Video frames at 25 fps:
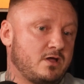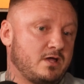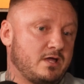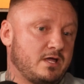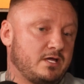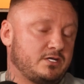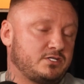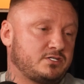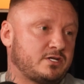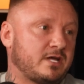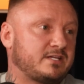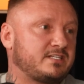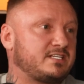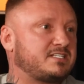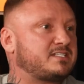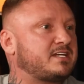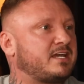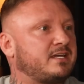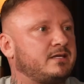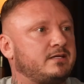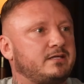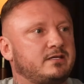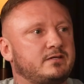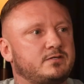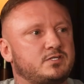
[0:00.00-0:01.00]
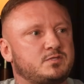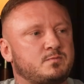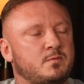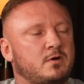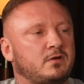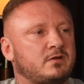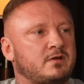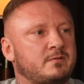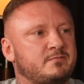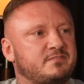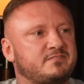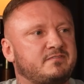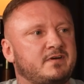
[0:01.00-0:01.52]
started to take small
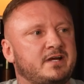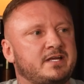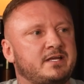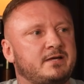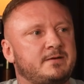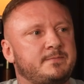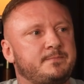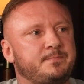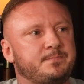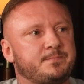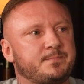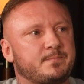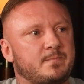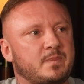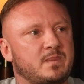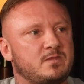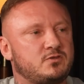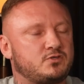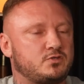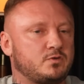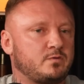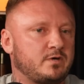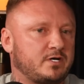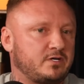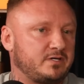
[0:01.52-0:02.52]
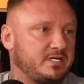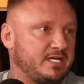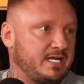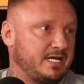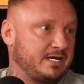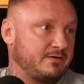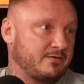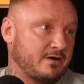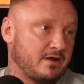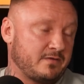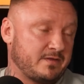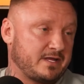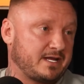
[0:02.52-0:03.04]
arms fire, so we could
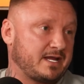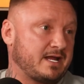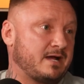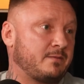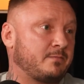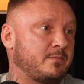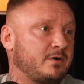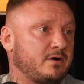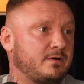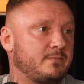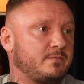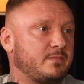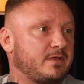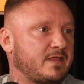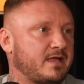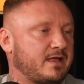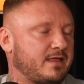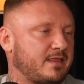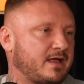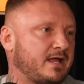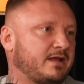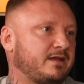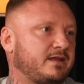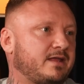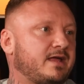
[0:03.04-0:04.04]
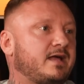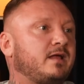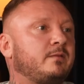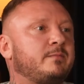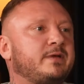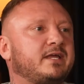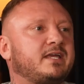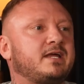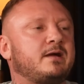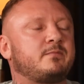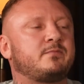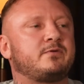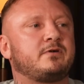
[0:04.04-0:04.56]
hear it on the camera. I had the helmet
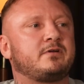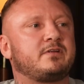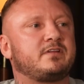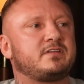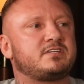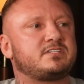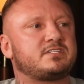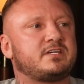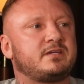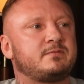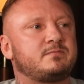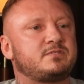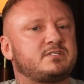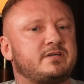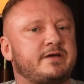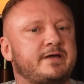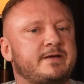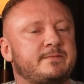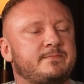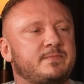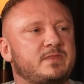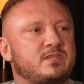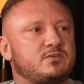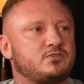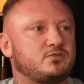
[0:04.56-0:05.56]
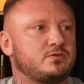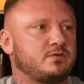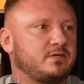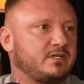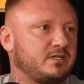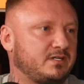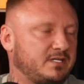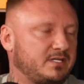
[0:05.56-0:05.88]
camera on at the same time, so you could